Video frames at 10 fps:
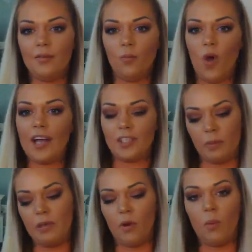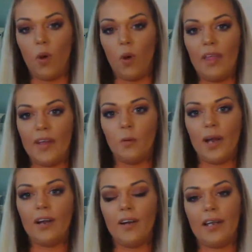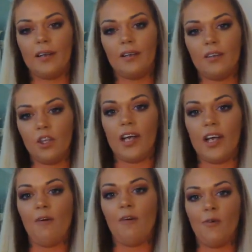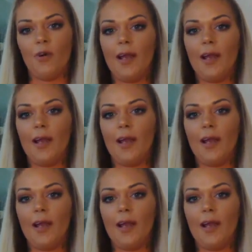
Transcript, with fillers: watch people and what they're wearing and look out for